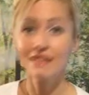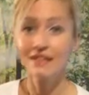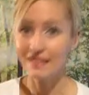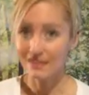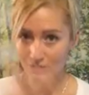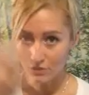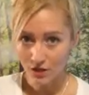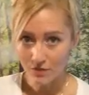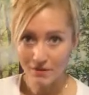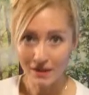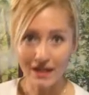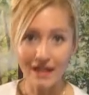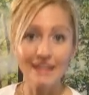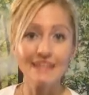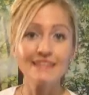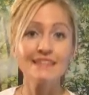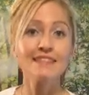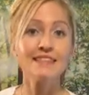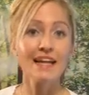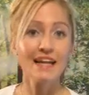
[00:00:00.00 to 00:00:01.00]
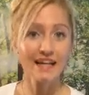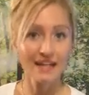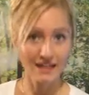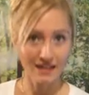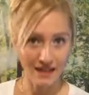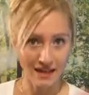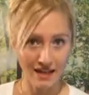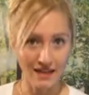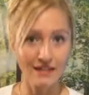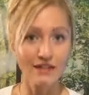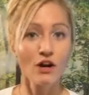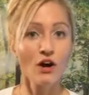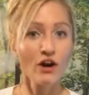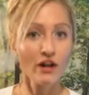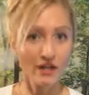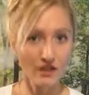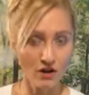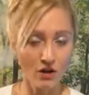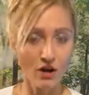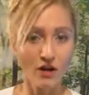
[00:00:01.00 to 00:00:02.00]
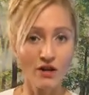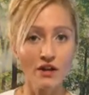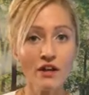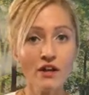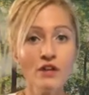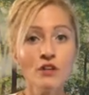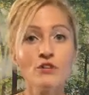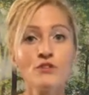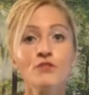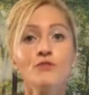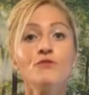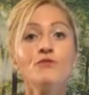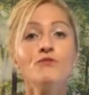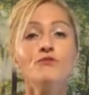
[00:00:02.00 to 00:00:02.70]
then it's going to be ice skating, and on and on. So